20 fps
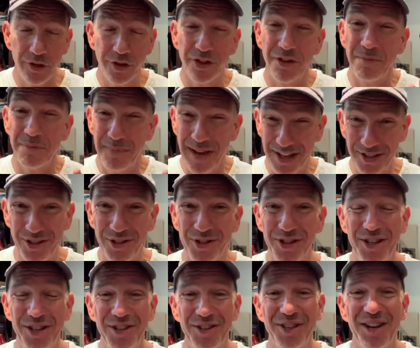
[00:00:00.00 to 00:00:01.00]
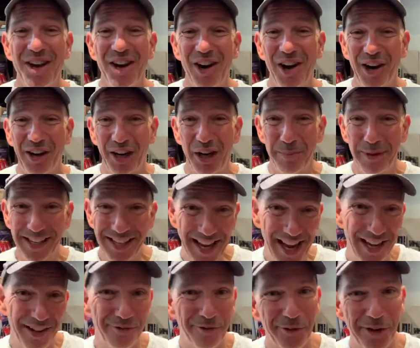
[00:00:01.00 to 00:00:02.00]
messages are going to be
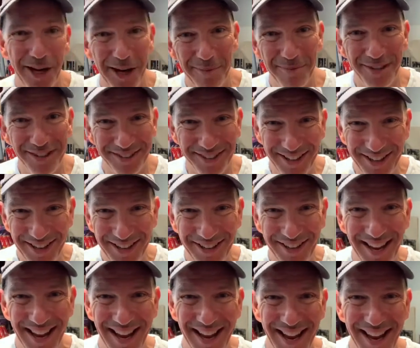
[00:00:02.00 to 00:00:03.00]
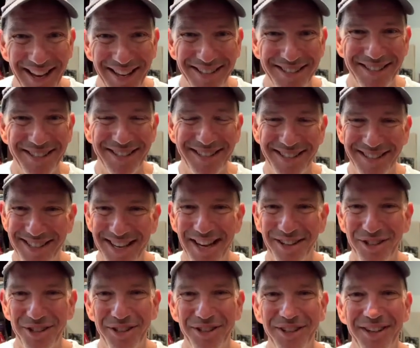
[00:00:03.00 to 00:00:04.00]
gain framed, and
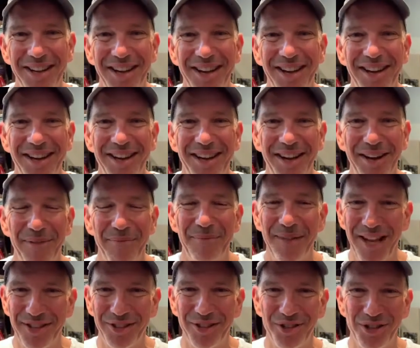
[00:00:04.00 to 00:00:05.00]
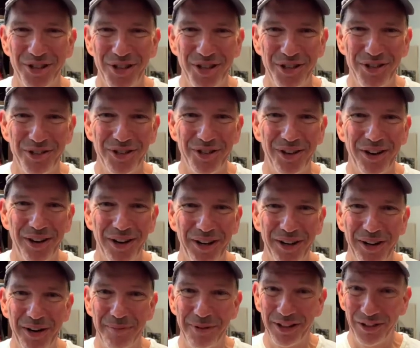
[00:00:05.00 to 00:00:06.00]
detection messages are
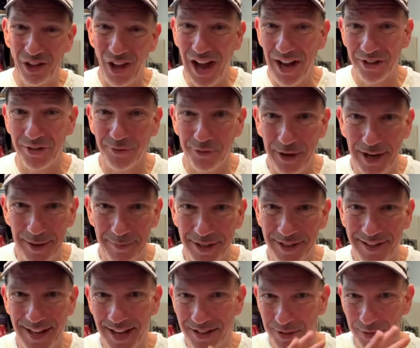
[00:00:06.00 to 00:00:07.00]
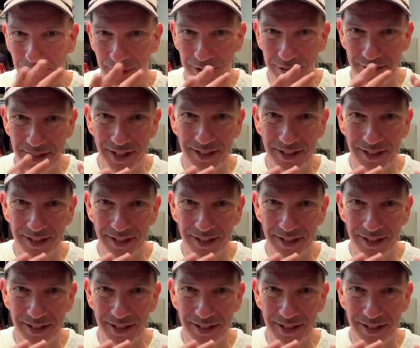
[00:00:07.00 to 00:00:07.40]
going to be loss framed, and that's where you tend